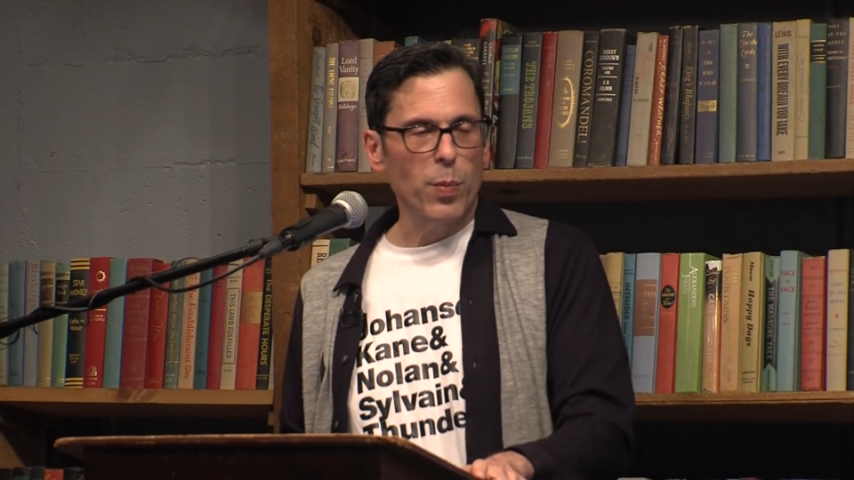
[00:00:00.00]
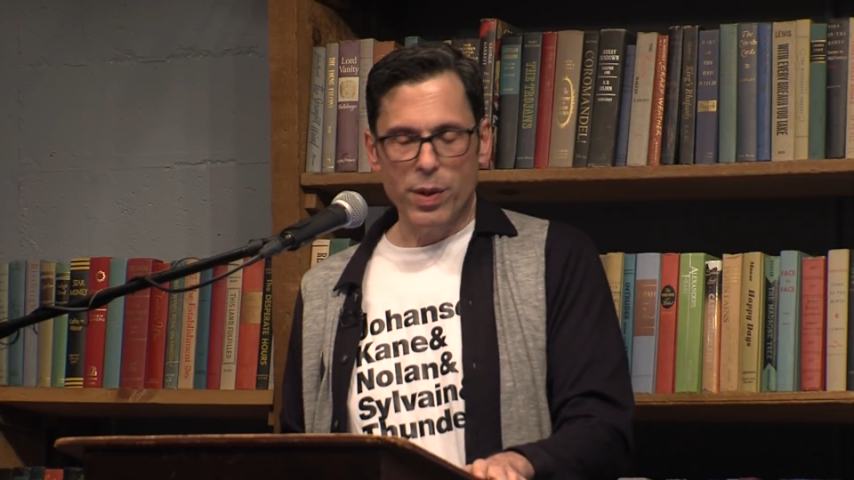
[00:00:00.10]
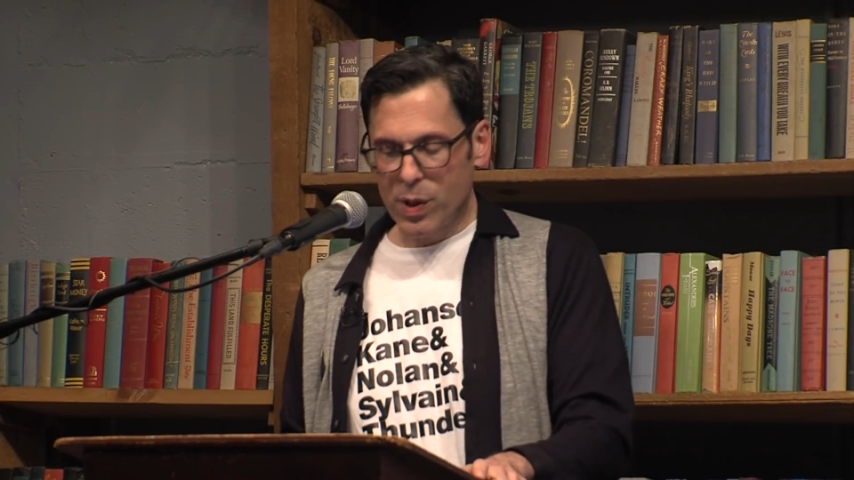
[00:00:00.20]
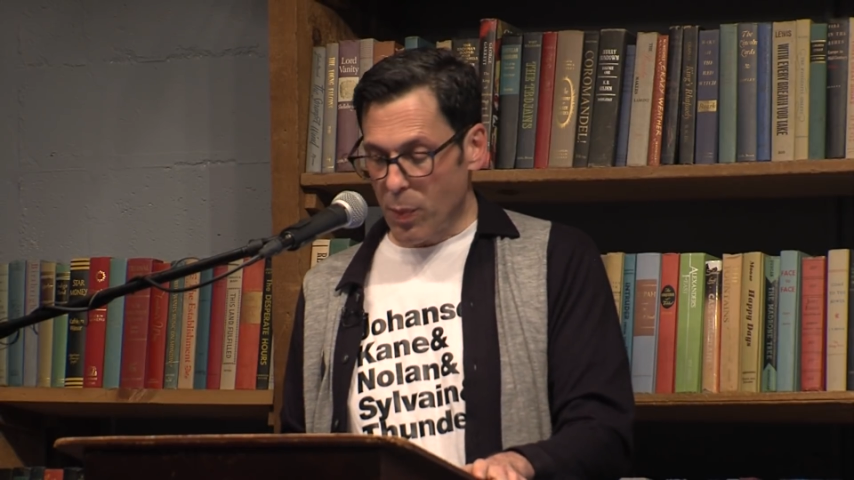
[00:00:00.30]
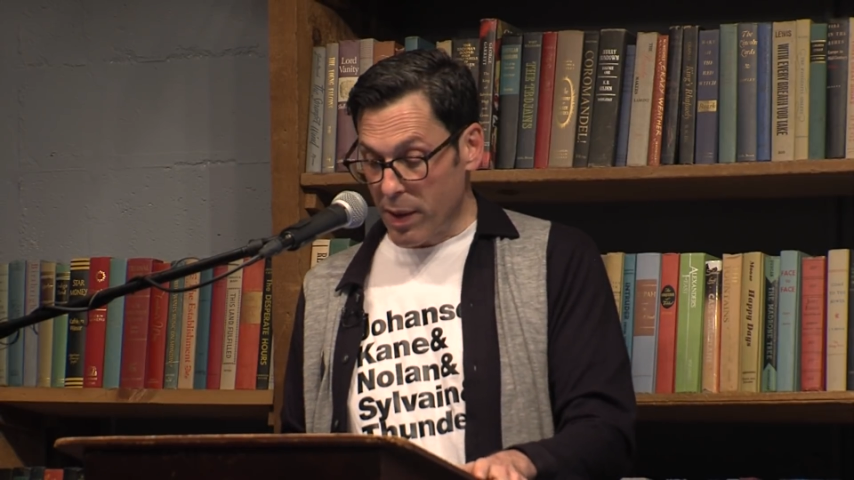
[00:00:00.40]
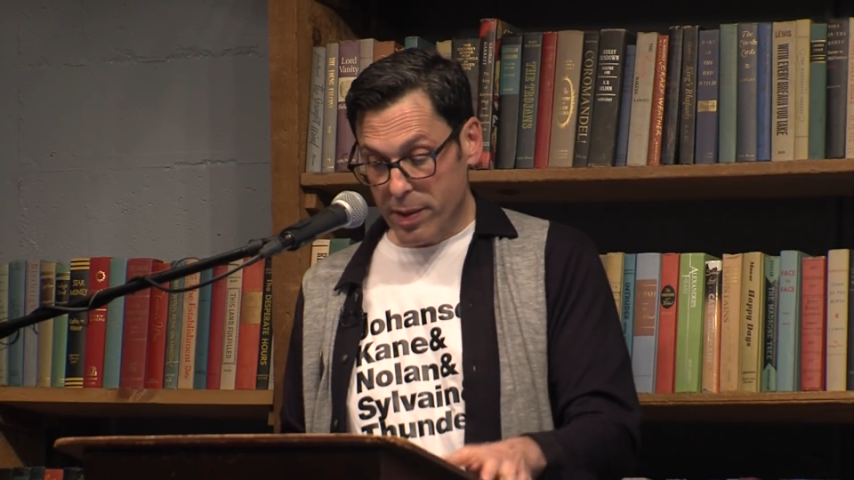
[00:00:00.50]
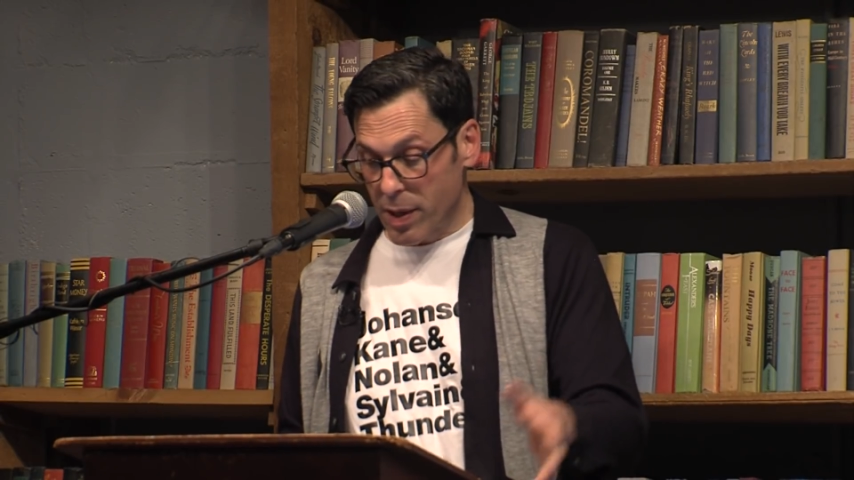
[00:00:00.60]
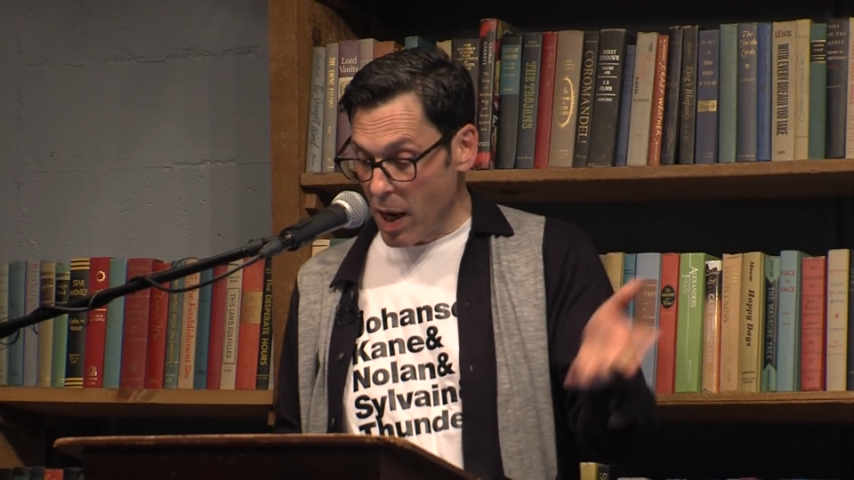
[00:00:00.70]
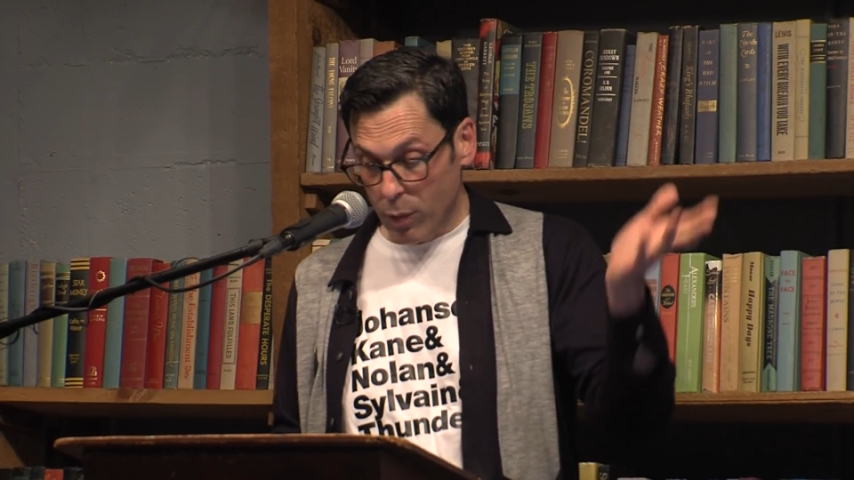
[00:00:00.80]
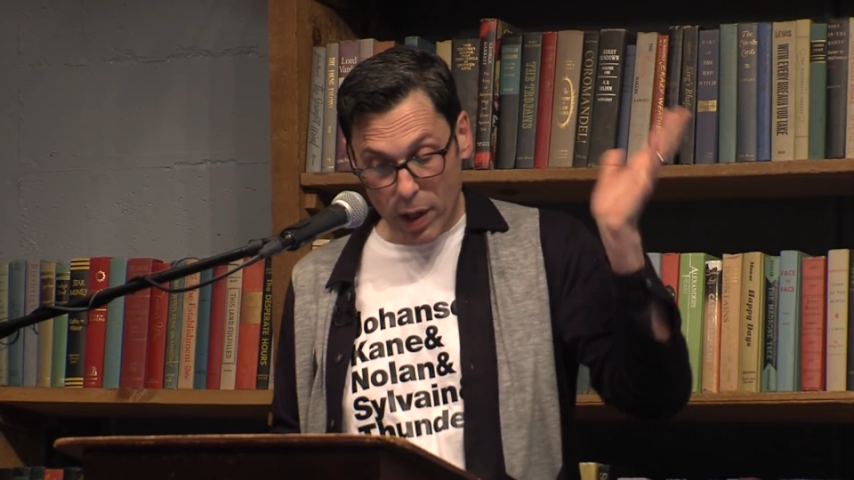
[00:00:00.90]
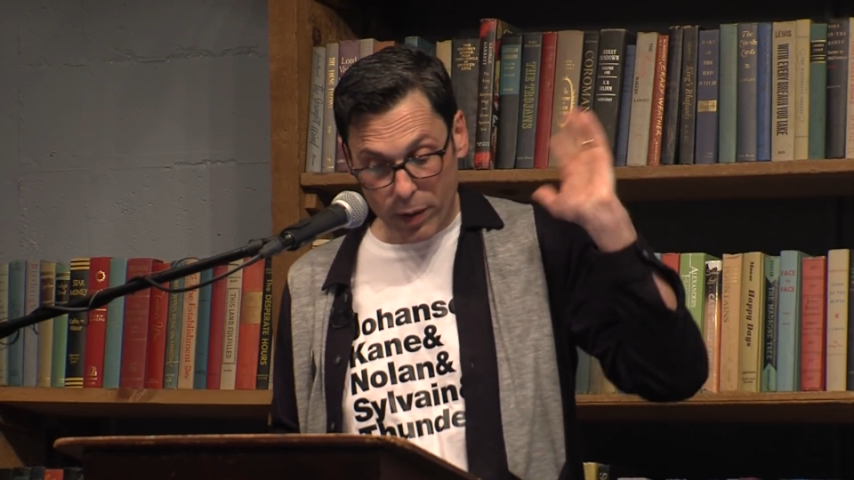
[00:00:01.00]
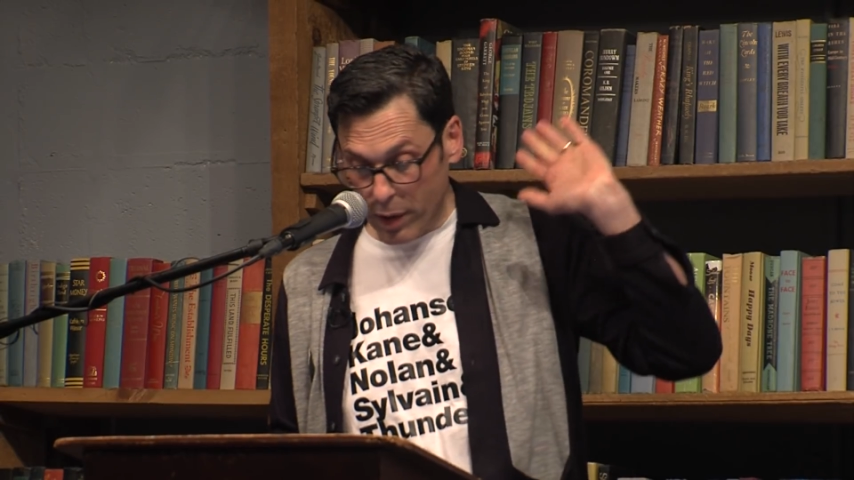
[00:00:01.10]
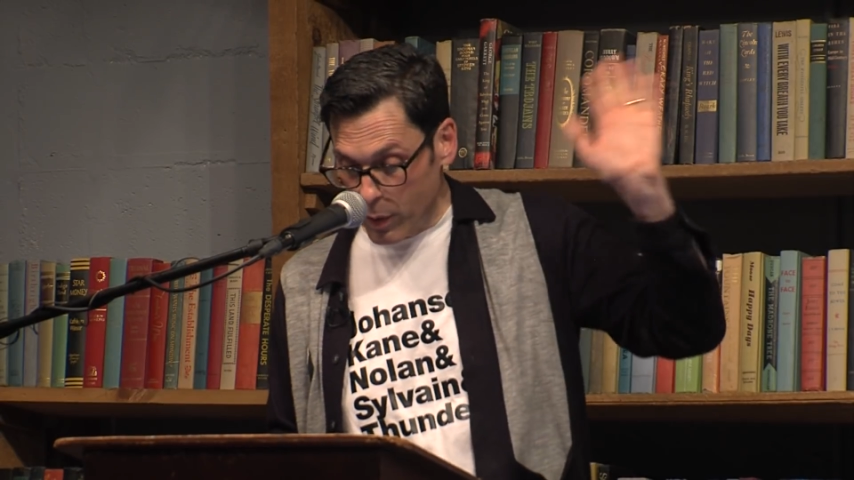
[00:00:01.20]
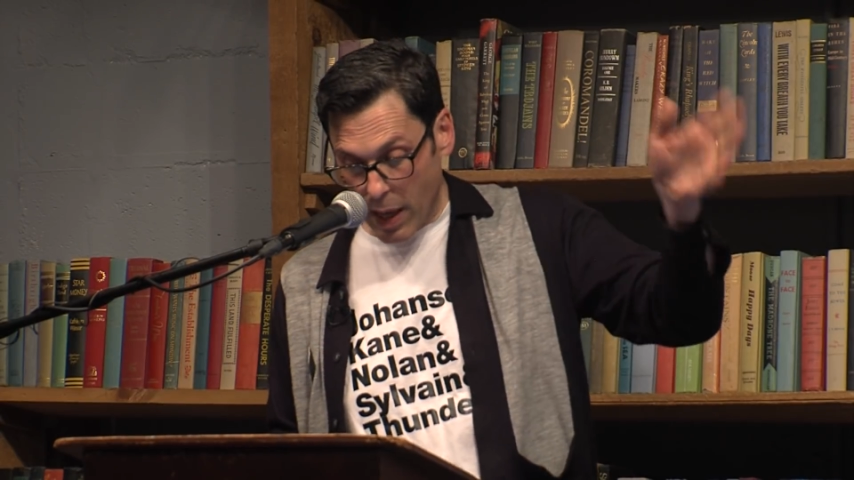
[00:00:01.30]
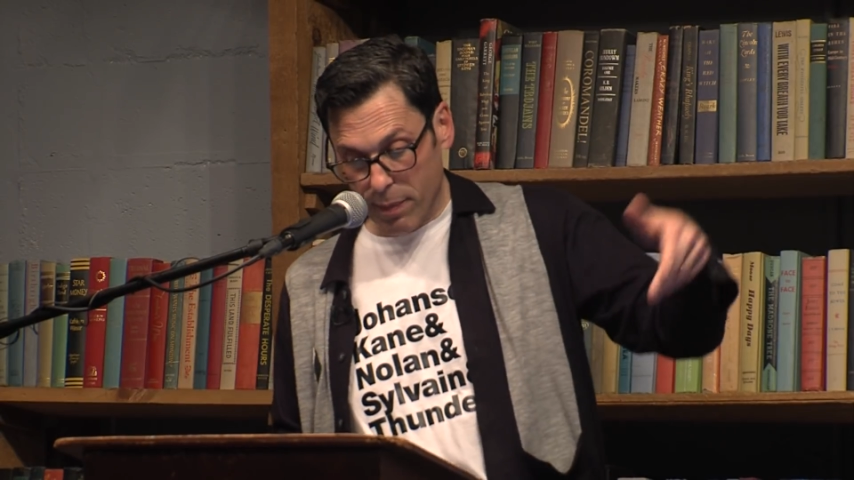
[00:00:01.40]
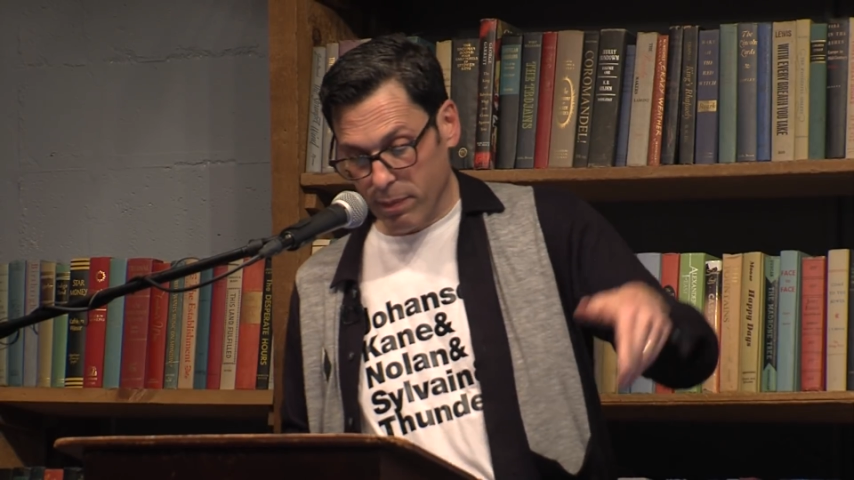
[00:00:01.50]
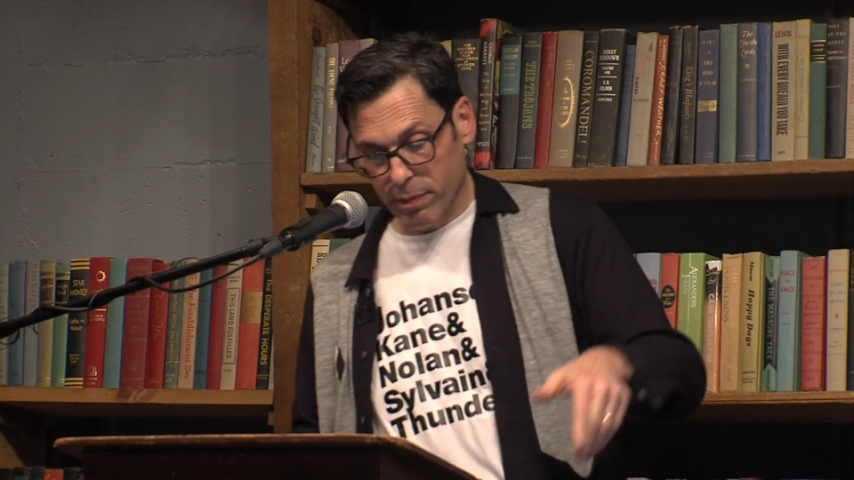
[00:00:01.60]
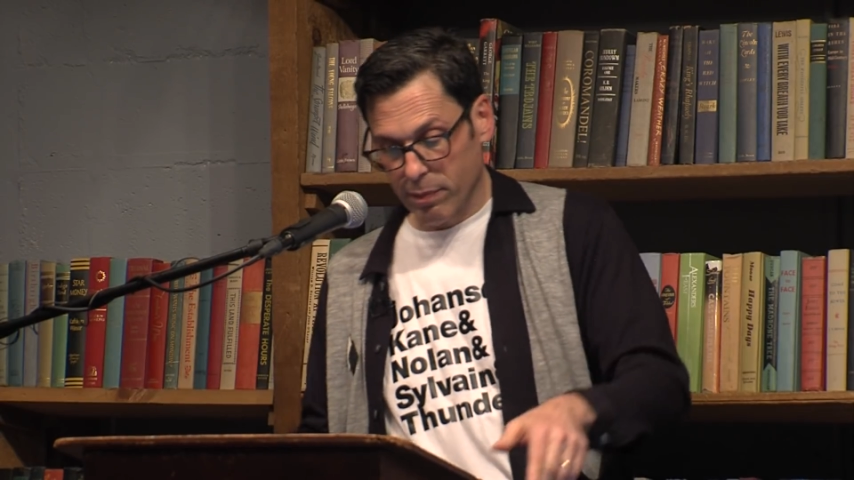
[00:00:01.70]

produced by Todd Rundgren, who had